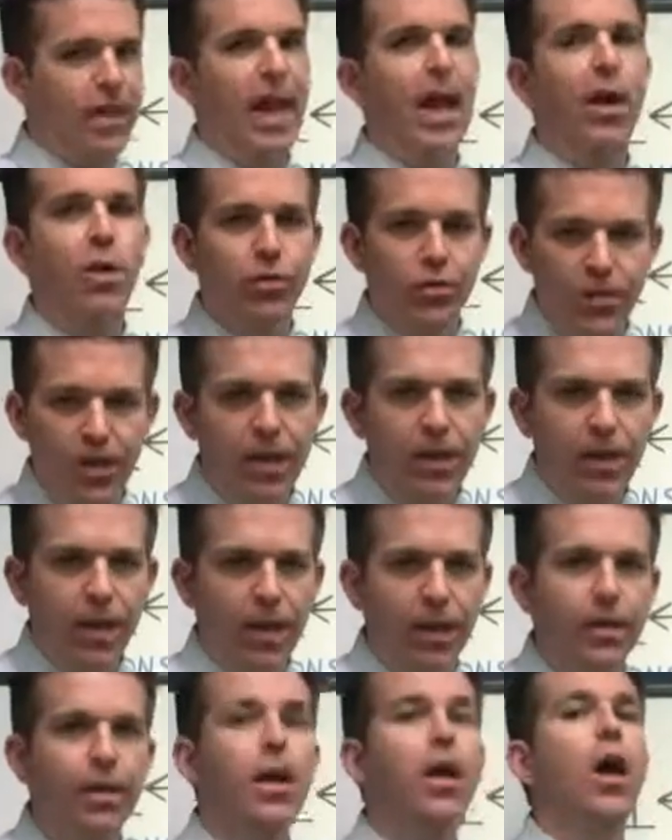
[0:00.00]
down
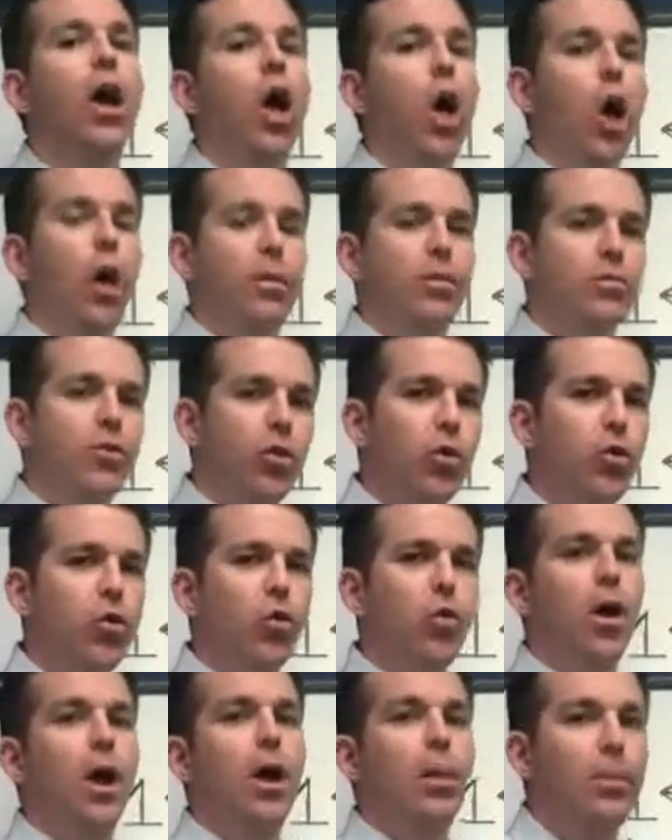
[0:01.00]
10, up
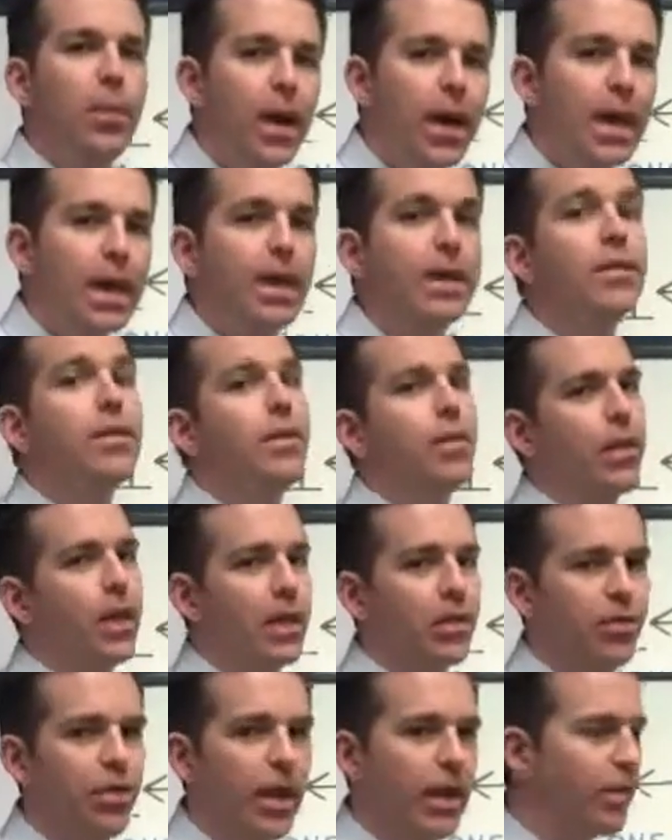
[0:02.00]
2, up 8,
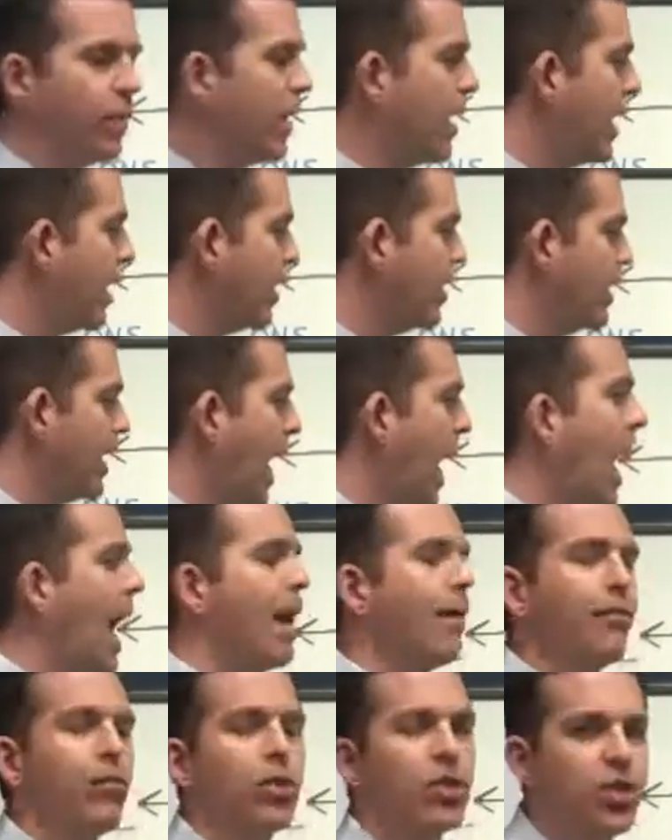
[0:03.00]
things like that. It can
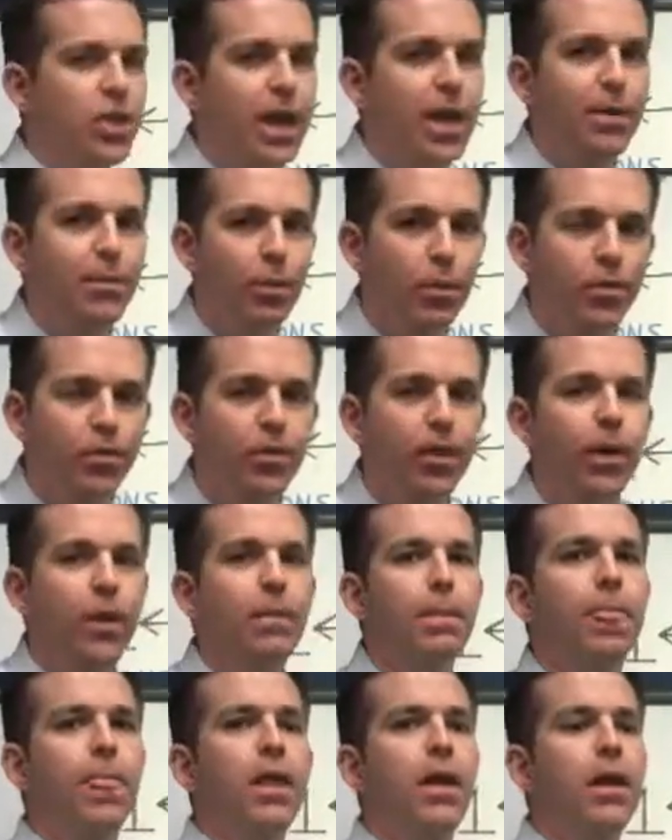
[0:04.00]
average
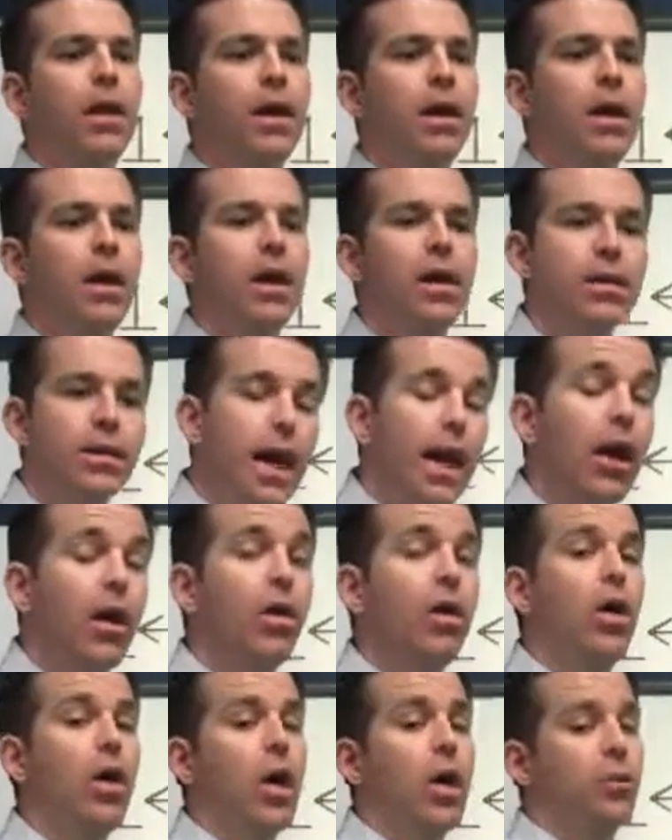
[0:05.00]
8%.
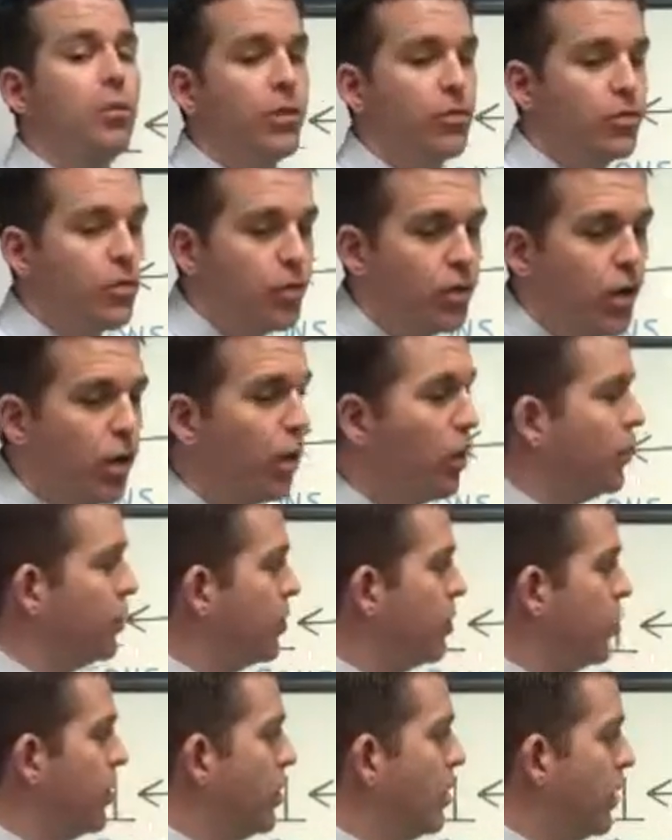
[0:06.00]
Now, Mr.
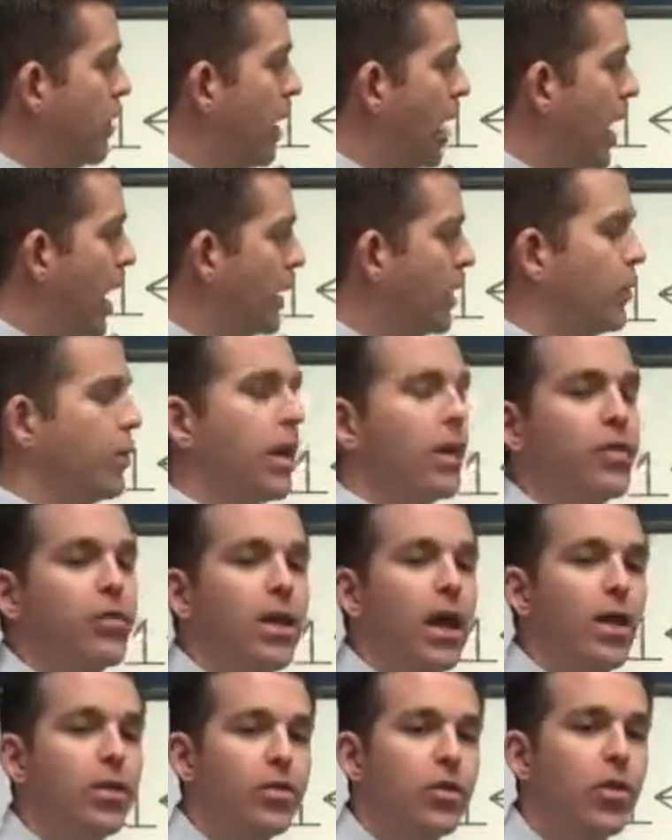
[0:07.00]
Jones, I know that
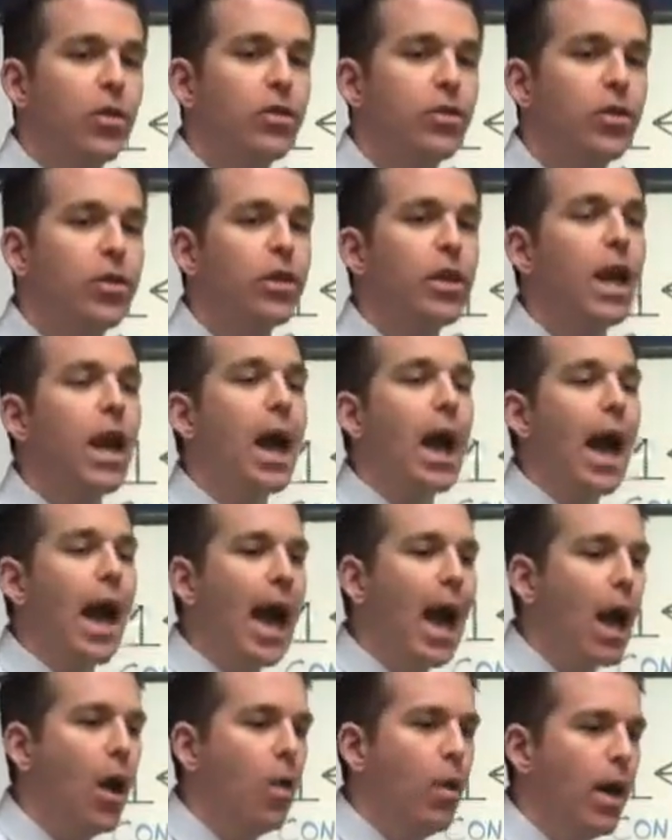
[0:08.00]
sounds good to you.
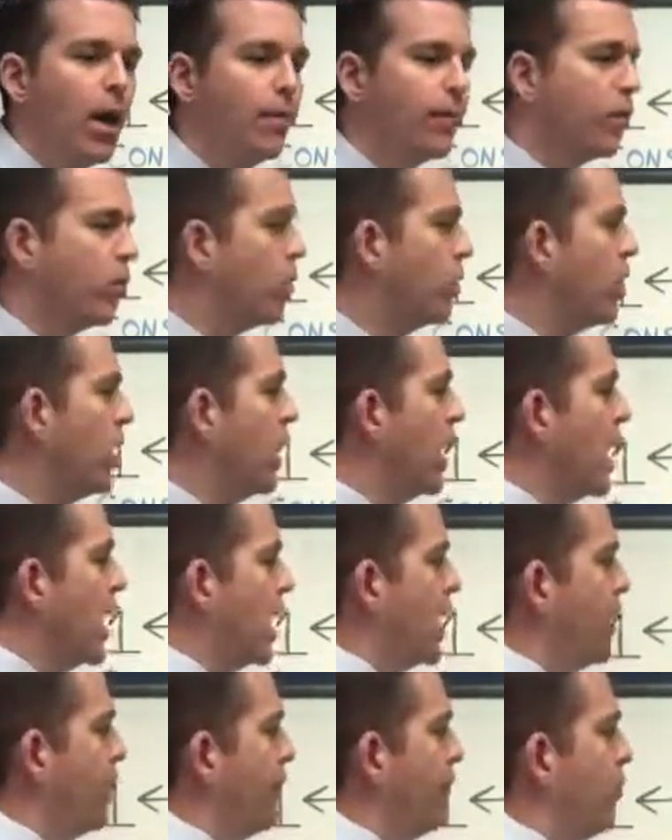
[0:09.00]
However,
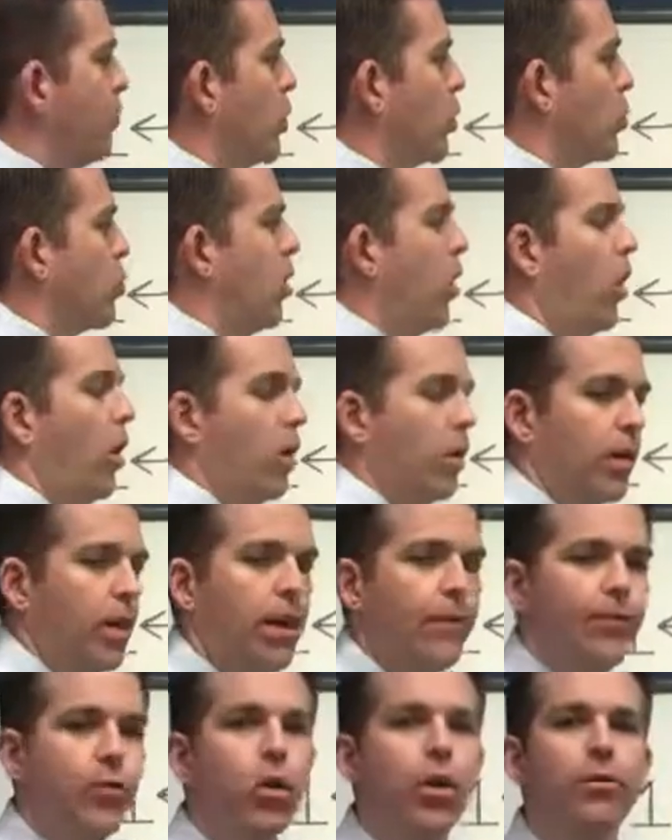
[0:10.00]
if we're wrong,
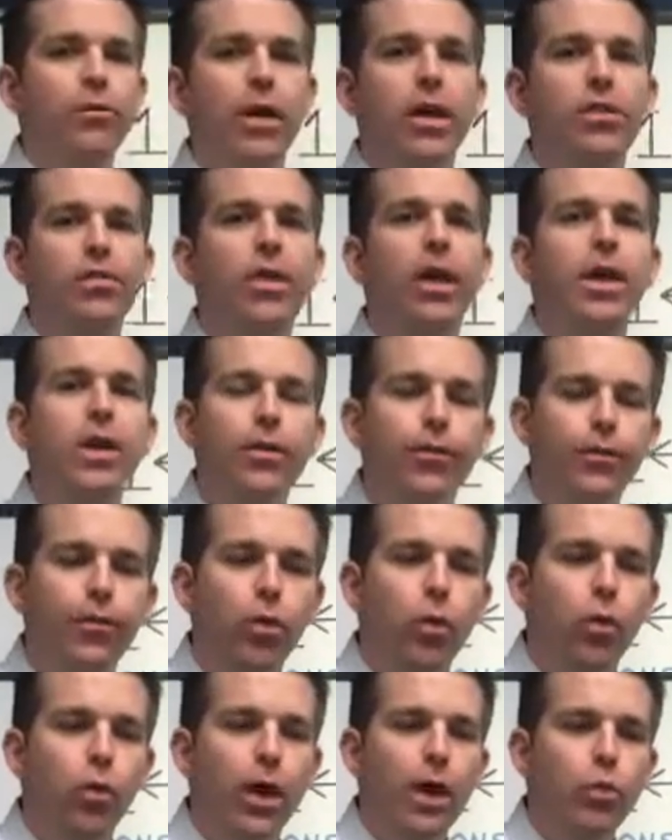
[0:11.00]
if you invest like a
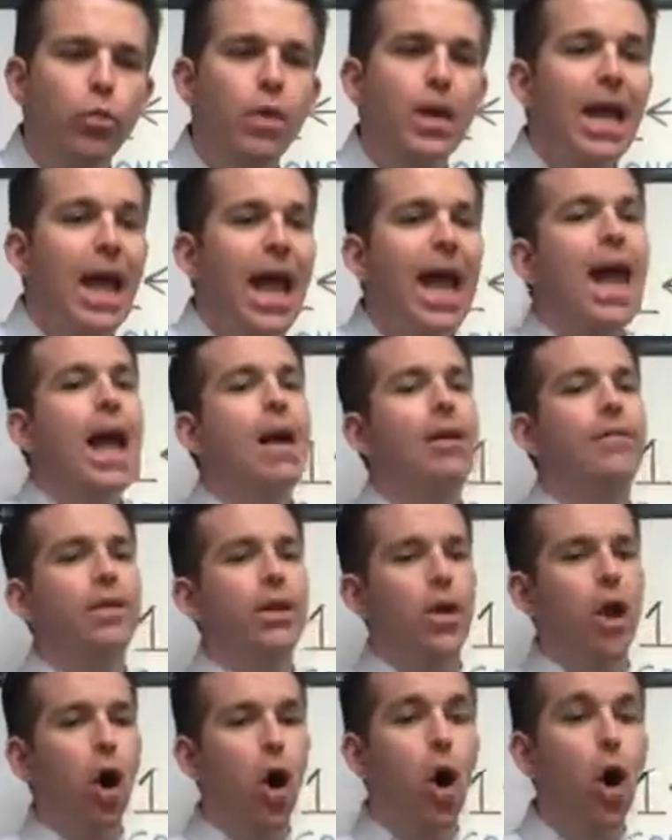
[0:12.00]
4 and we have
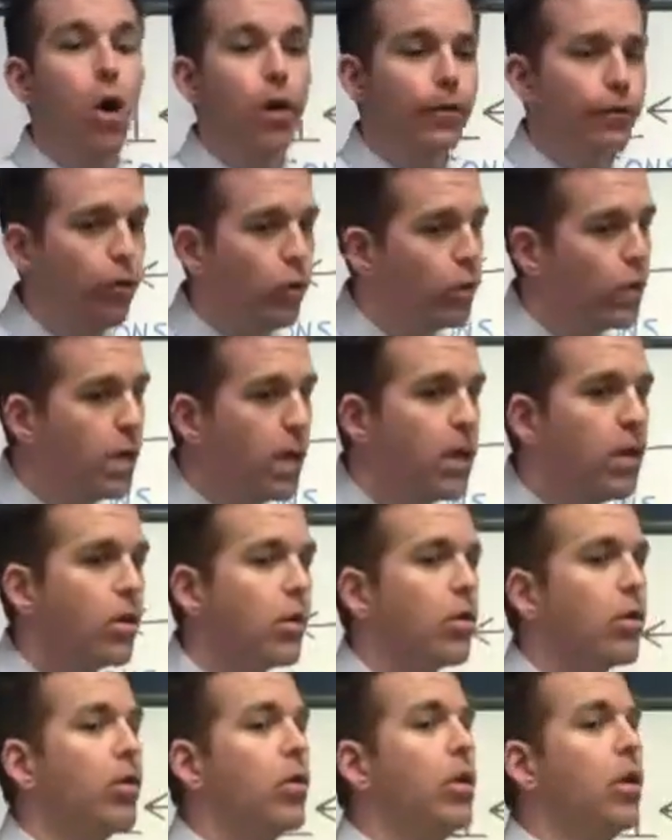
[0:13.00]
an awful
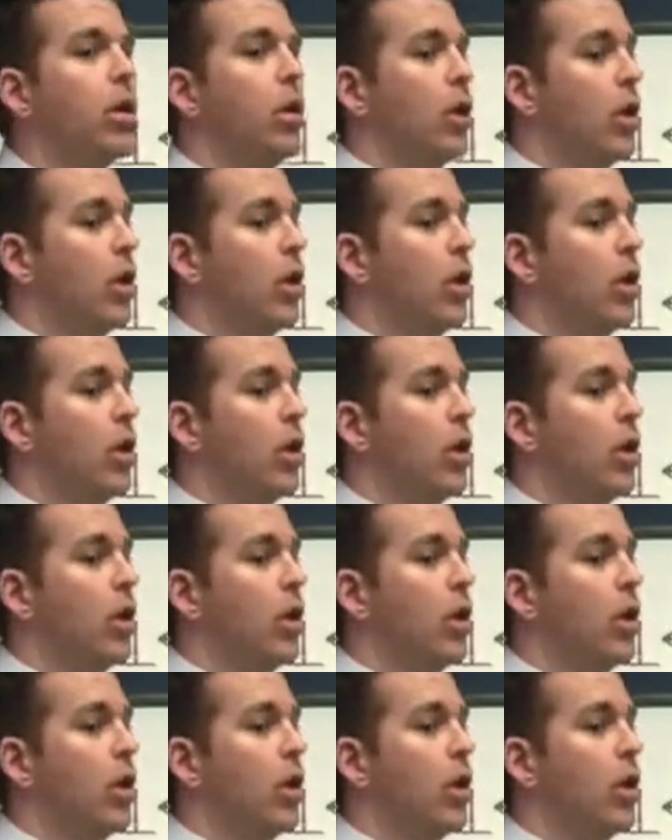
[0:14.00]
year,